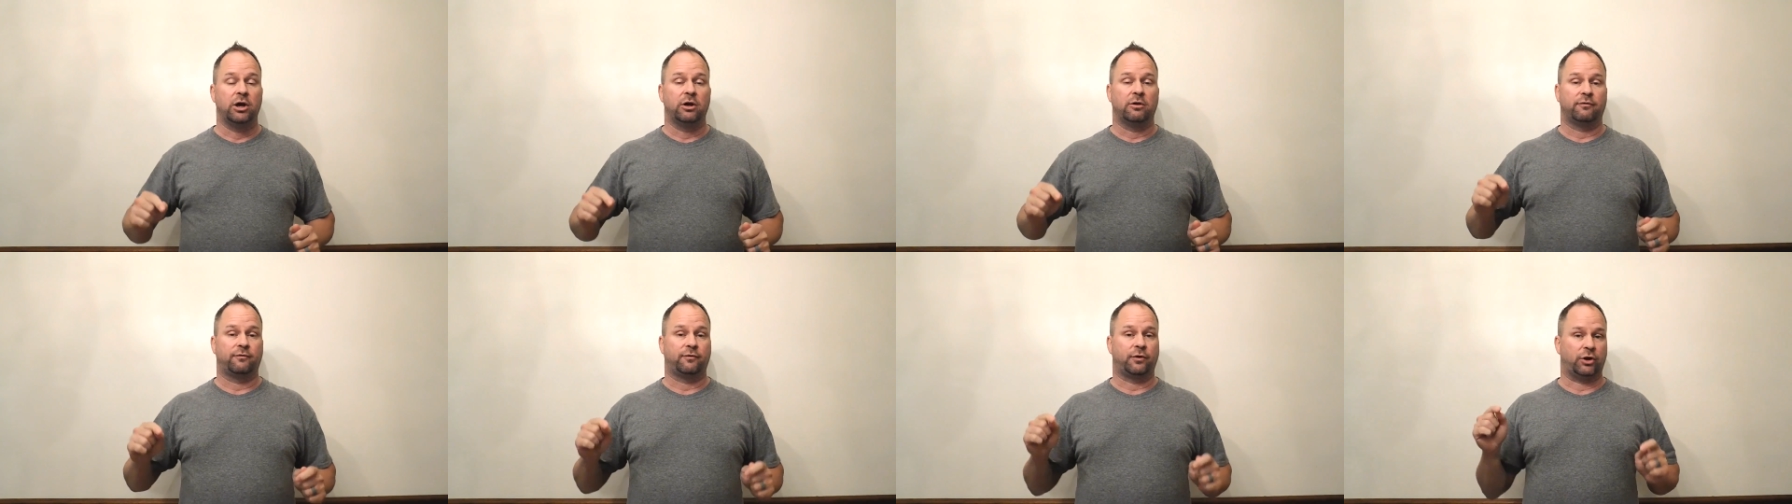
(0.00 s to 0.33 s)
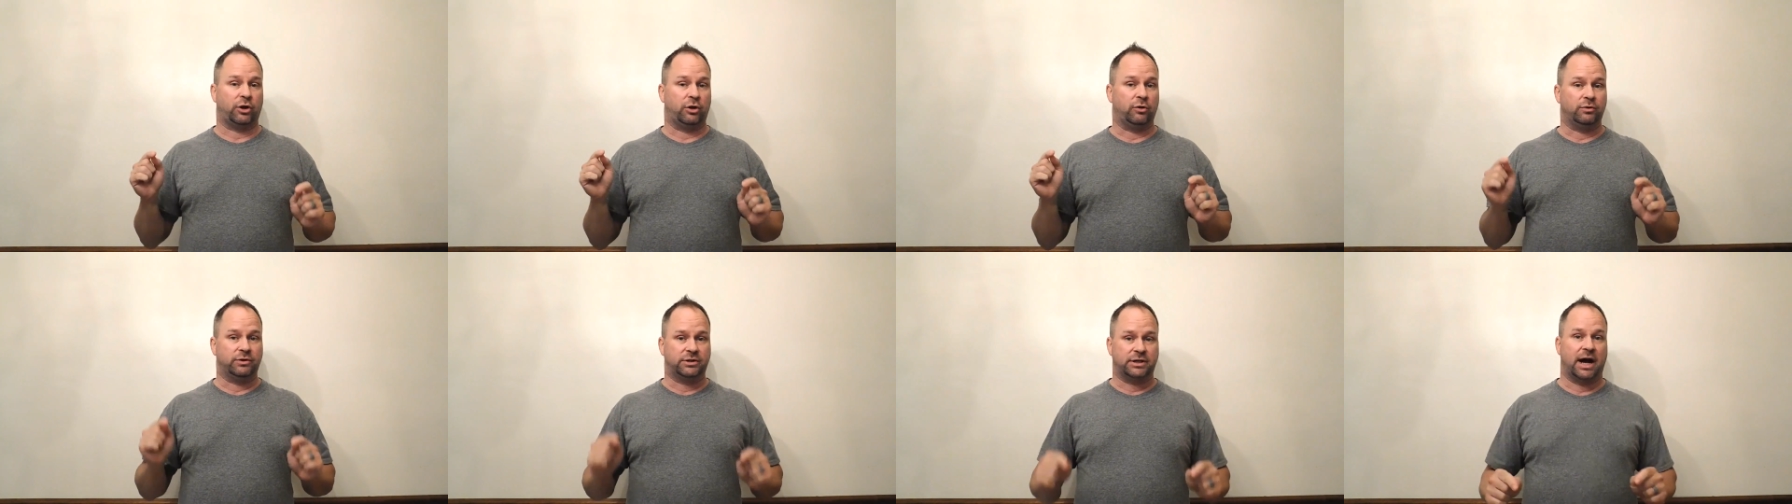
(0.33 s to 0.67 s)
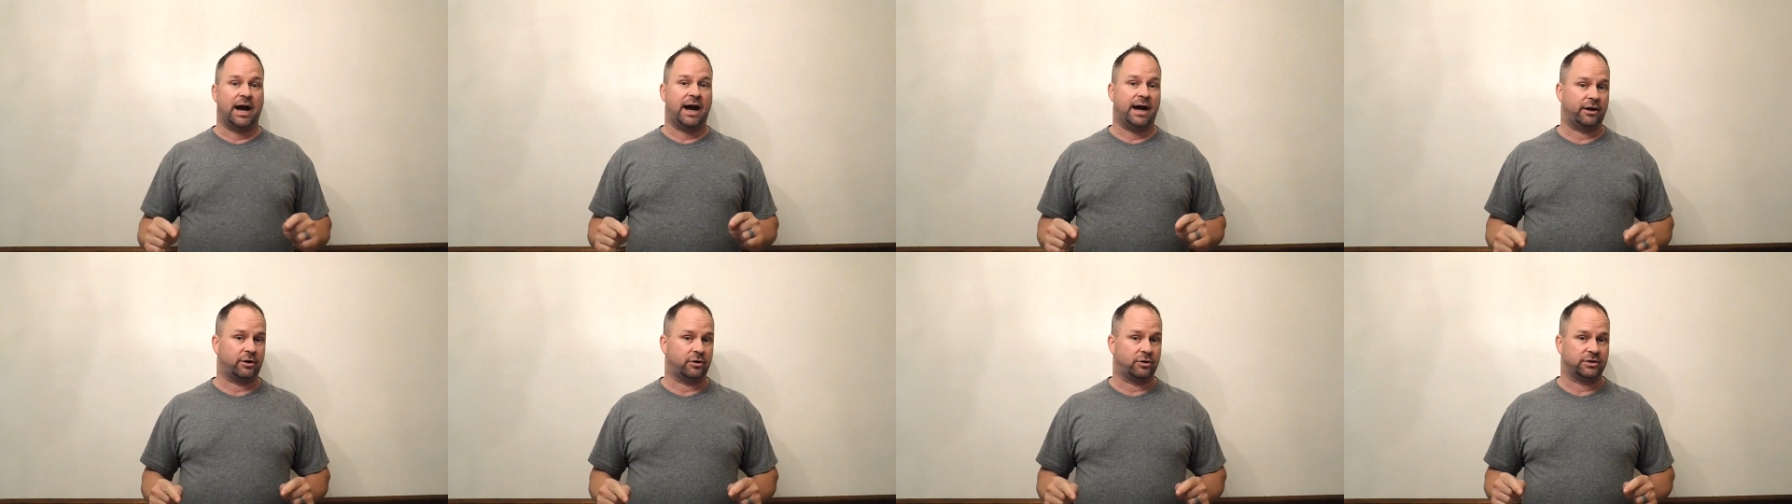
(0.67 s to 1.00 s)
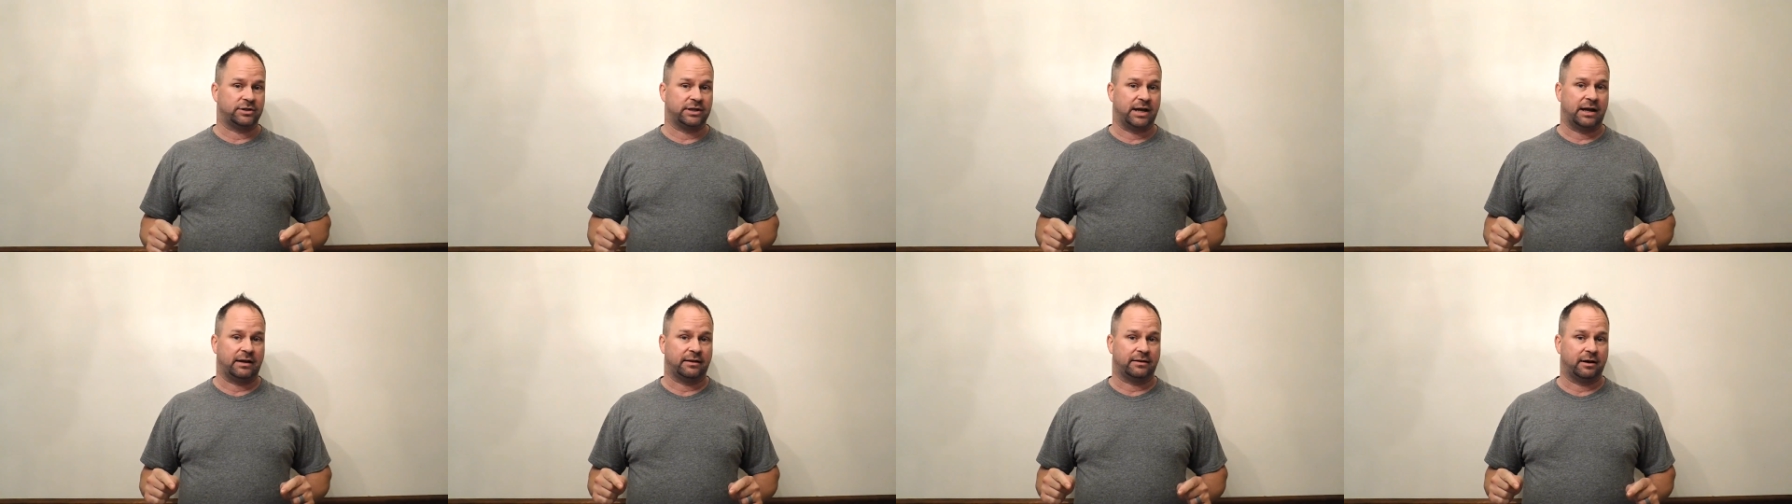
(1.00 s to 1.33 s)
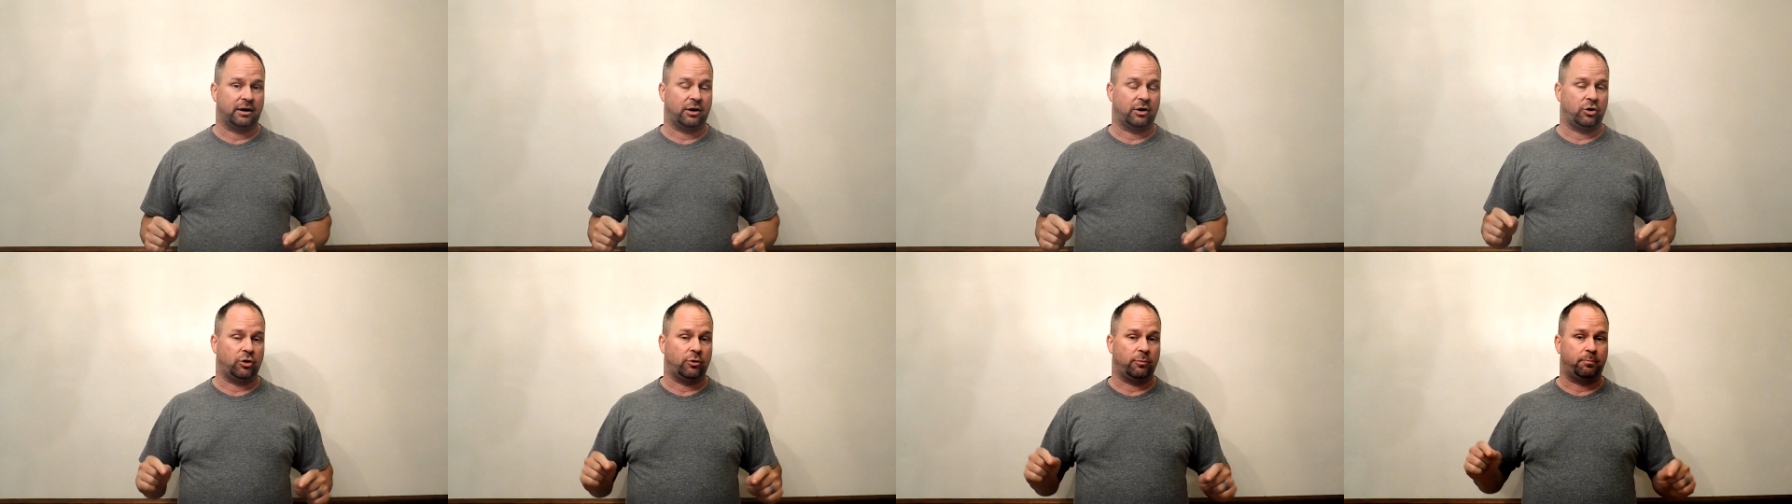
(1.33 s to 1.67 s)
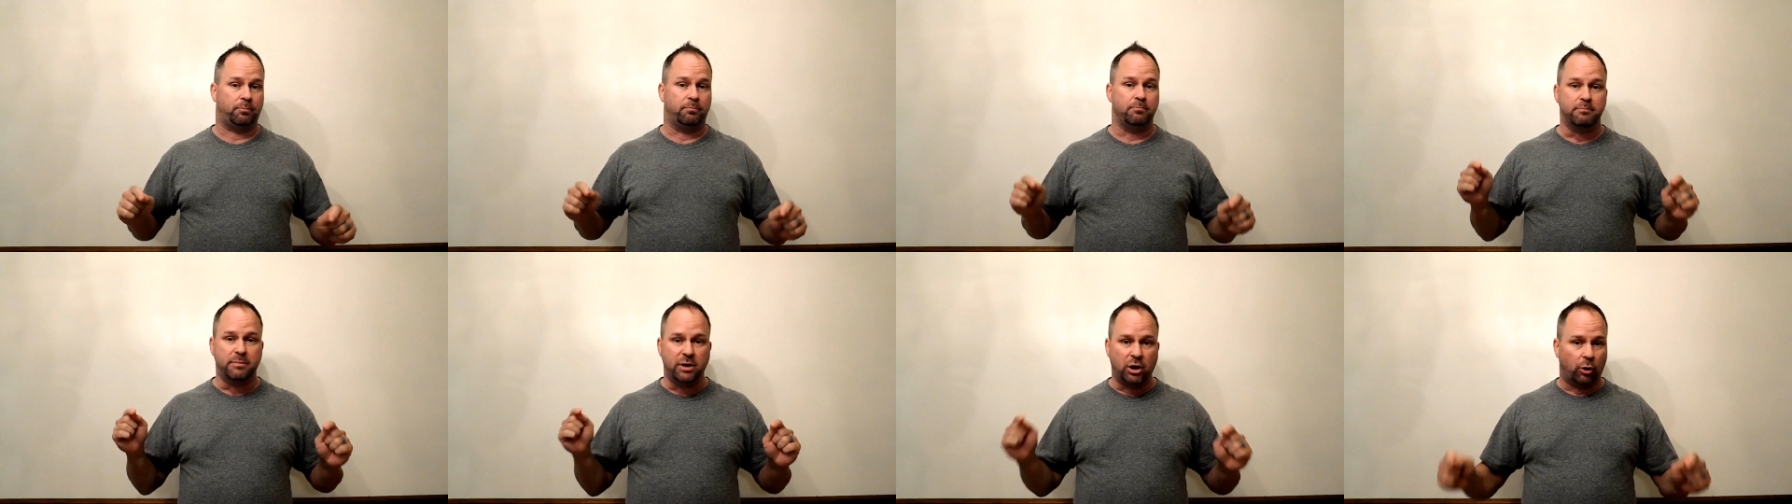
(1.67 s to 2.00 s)
for you dieters out there, you
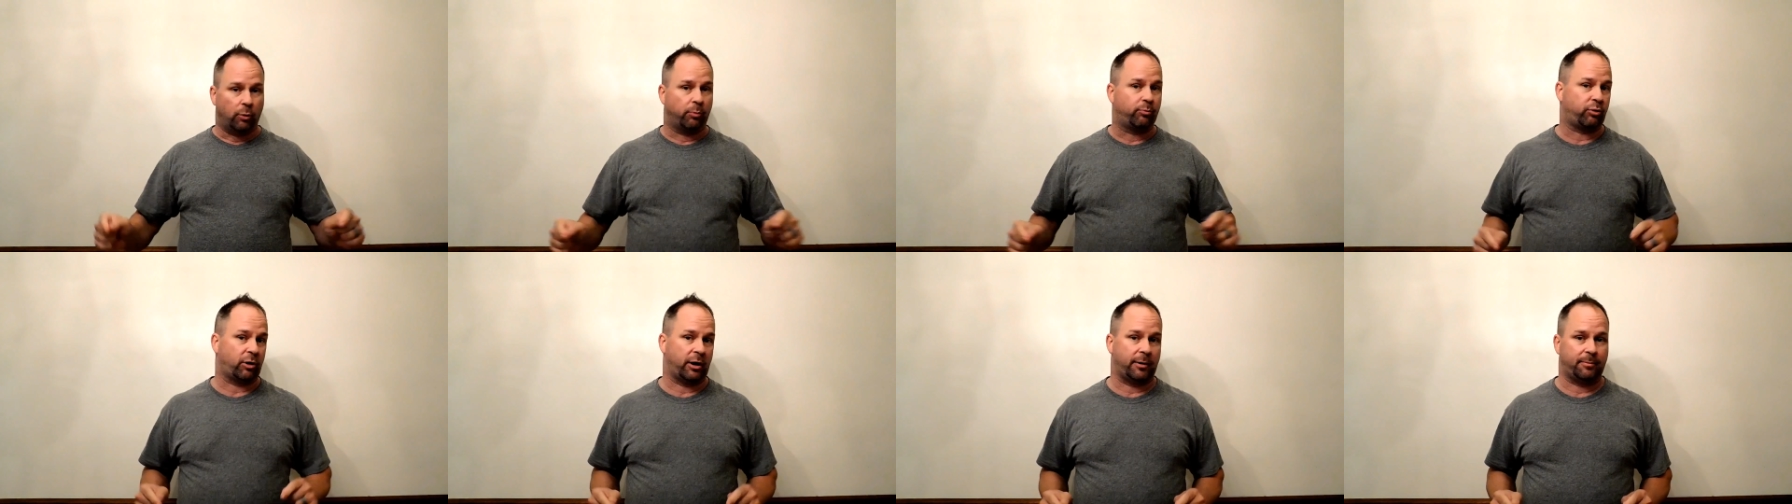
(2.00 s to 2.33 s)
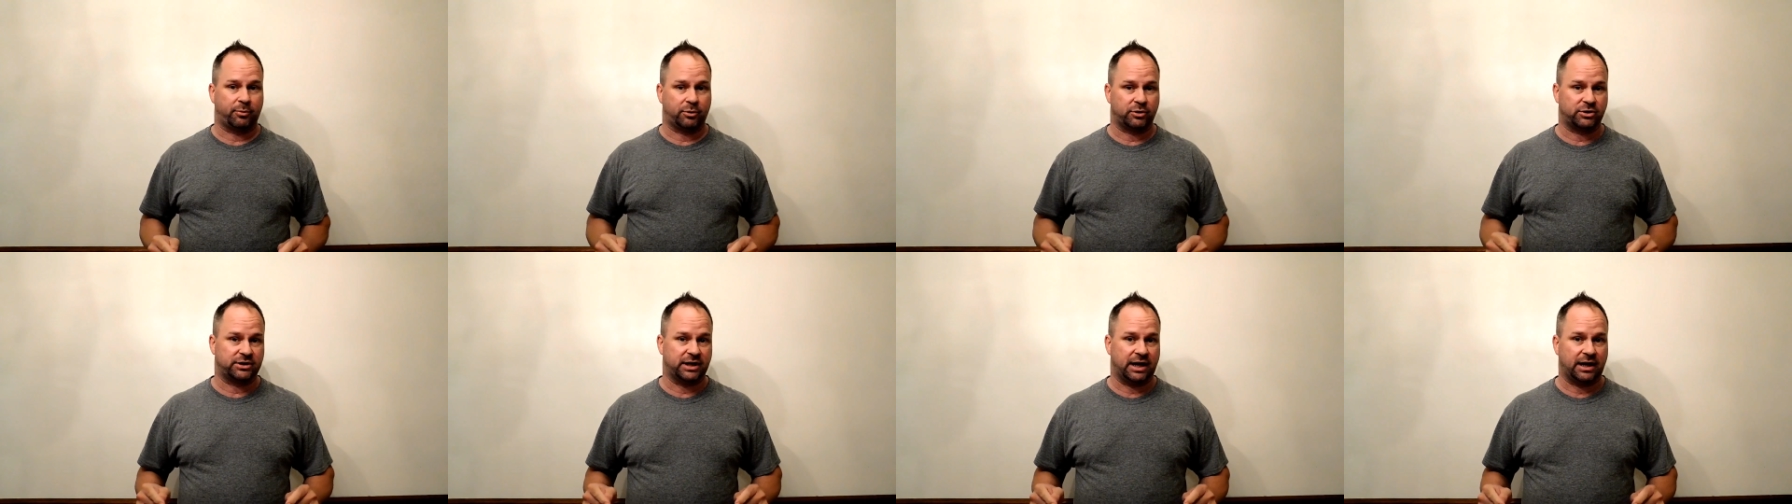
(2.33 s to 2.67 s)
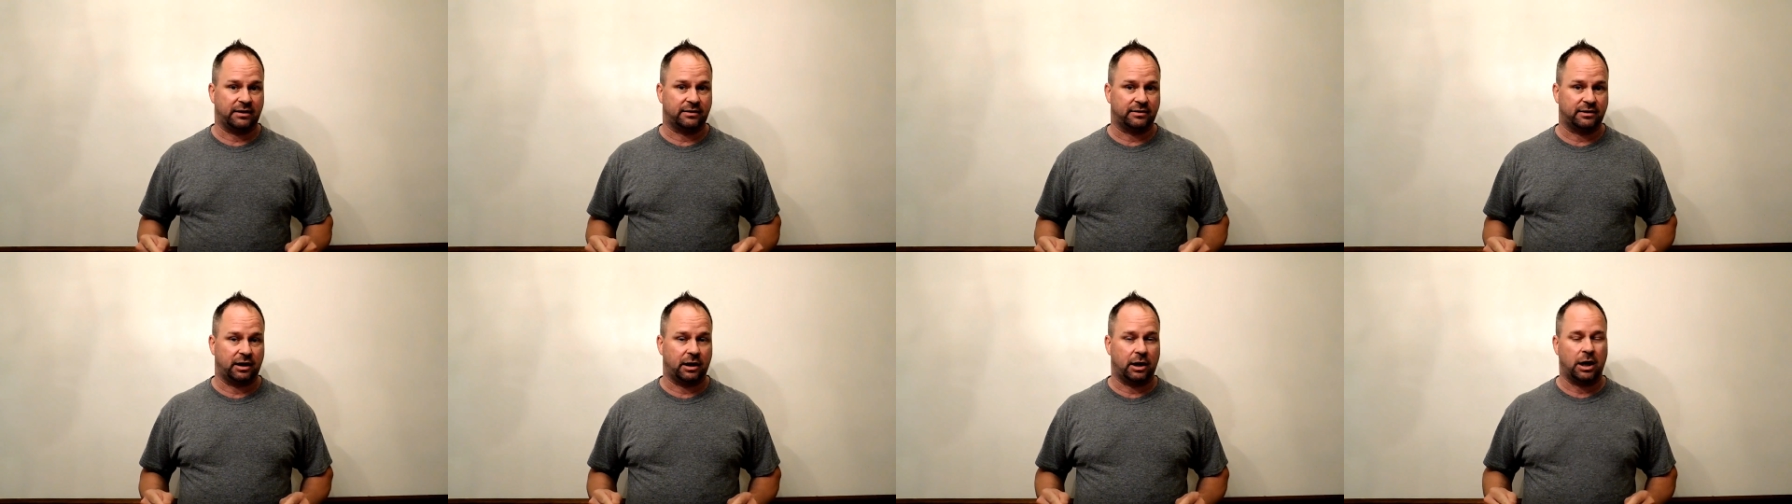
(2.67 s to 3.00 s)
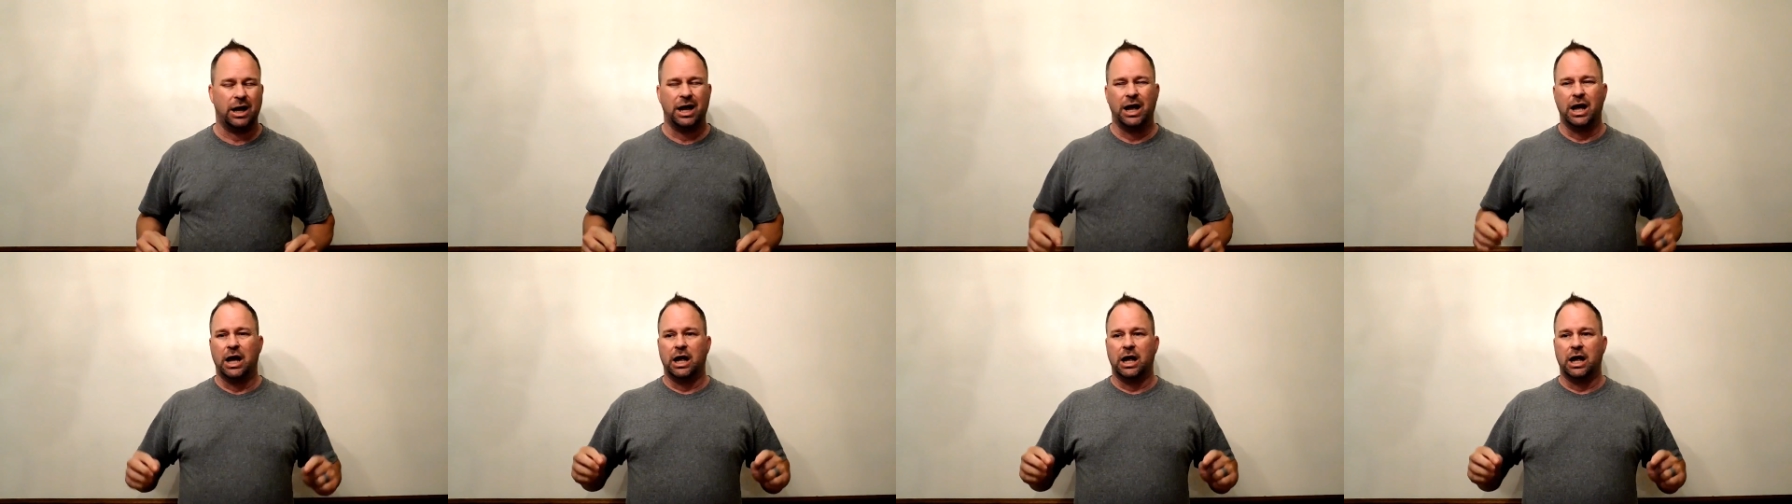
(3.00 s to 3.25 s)
meal preppers out there.